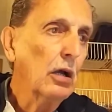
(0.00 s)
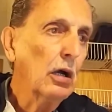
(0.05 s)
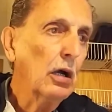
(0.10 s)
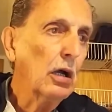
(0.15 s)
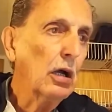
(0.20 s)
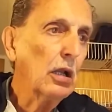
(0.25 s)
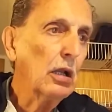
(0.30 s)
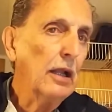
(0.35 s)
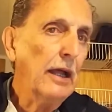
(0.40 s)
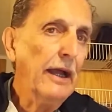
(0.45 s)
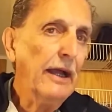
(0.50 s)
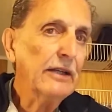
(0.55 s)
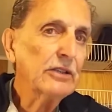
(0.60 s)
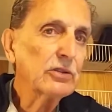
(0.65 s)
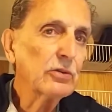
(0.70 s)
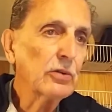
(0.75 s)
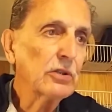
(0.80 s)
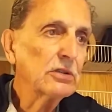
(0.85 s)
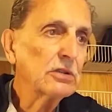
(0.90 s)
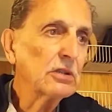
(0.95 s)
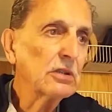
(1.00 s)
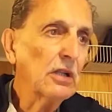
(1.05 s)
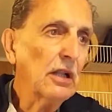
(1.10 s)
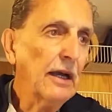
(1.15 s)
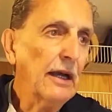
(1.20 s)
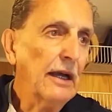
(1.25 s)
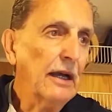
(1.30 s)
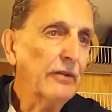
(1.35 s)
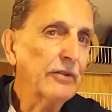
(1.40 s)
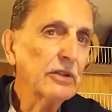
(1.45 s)
uh, Lazarus
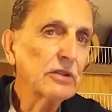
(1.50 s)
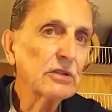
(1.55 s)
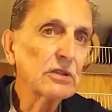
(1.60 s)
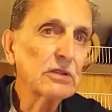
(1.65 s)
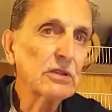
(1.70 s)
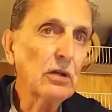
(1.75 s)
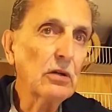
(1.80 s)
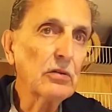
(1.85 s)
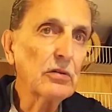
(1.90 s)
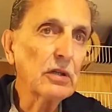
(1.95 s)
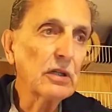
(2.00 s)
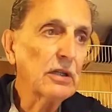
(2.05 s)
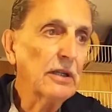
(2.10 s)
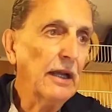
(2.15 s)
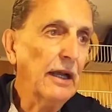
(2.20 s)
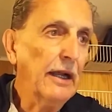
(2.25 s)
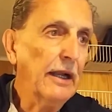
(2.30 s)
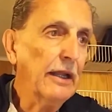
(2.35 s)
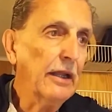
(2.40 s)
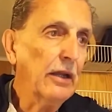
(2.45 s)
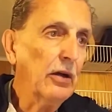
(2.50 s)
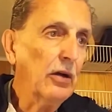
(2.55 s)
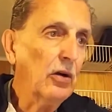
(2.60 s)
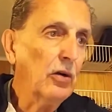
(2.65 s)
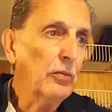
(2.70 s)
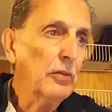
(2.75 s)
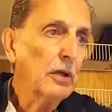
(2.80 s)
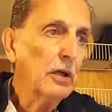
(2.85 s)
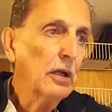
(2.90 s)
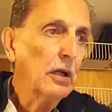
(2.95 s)
Live, this is on the tiny
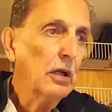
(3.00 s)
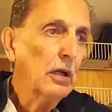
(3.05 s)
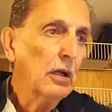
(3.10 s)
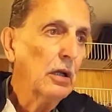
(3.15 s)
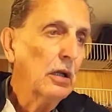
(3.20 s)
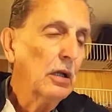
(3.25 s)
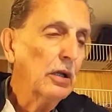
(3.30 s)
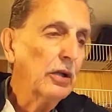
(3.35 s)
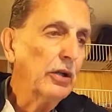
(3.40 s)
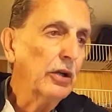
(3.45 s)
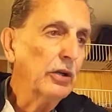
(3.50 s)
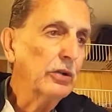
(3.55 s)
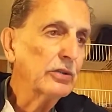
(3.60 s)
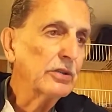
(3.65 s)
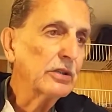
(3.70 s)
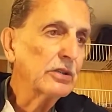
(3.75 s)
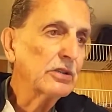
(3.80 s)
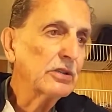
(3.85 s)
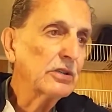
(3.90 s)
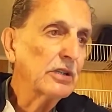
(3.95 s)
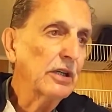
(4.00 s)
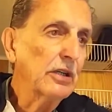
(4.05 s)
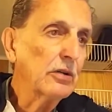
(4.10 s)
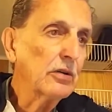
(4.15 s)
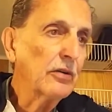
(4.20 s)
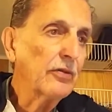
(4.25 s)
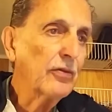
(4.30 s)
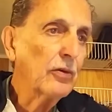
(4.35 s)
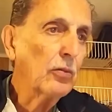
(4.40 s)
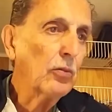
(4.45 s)
home, uses
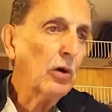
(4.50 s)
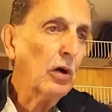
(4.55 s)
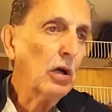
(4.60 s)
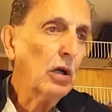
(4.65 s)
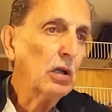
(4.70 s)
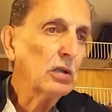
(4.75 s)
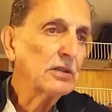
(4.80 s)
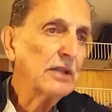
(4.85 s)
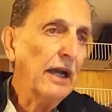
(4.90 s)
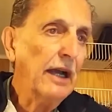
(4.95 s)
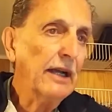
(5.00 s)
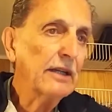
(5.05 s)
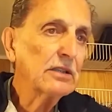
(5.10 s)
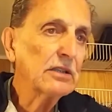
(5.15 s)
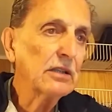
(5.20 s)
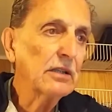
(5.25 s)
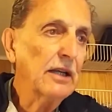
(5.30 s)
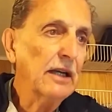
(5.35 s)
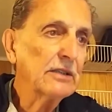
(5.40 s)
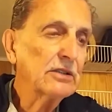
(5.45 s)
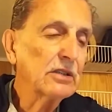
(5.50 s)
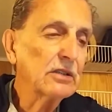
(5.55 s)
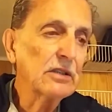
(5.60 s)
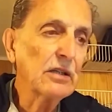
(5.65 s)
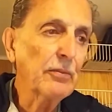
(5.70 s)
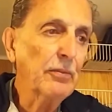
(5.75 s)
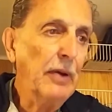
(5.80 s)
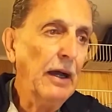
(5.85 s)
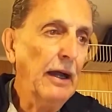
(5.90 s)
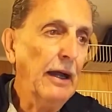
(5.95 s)
cedar for walls. Actually, that's
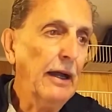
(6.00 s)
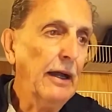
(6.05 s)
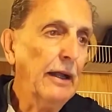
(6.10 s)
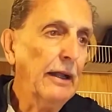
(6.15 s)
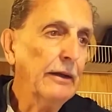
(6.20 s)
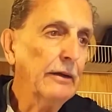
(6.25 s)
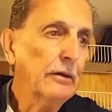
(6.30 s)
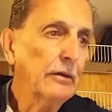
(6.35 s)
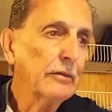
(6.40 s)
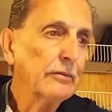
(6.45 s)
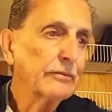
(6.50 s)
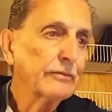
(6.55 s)
the pine.